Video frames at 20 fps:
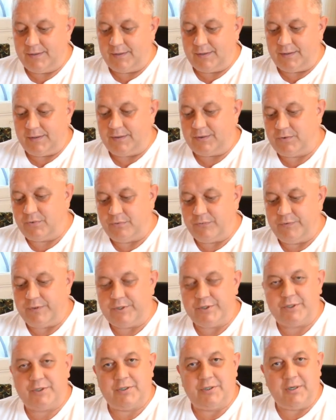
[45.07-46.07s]
uh, through
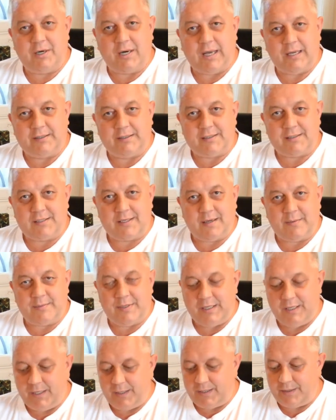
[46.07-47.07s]
which the light is
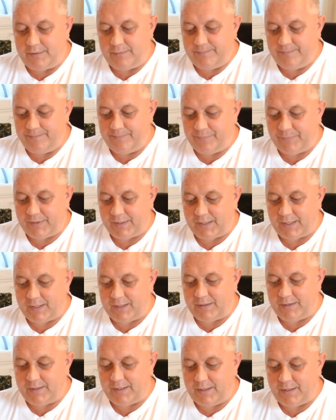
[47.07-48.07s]
coming in,
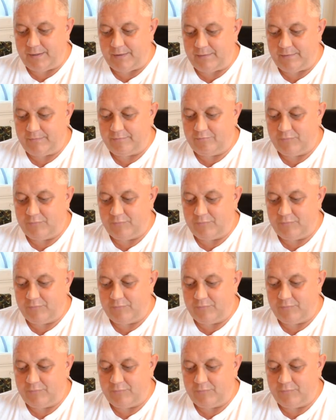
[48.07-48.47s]
and then